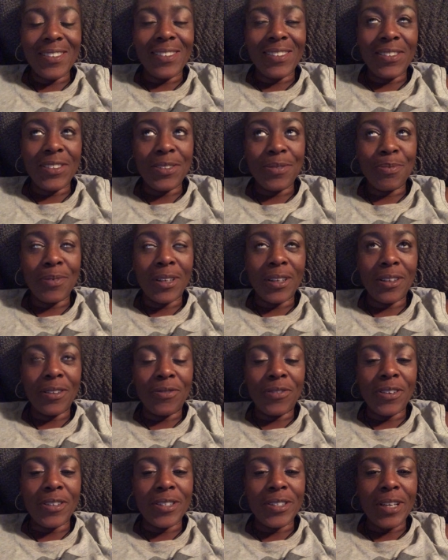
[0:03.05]
I know it's one of the
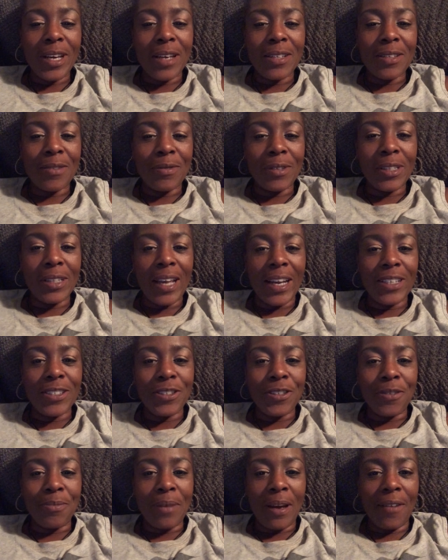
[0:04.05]
first times I really like
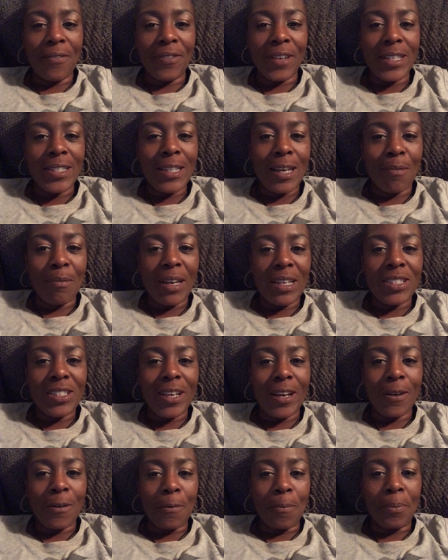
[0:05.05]
show my face on my
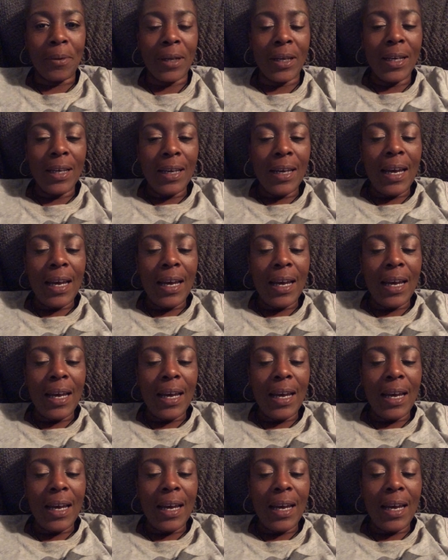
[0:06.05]
channel, but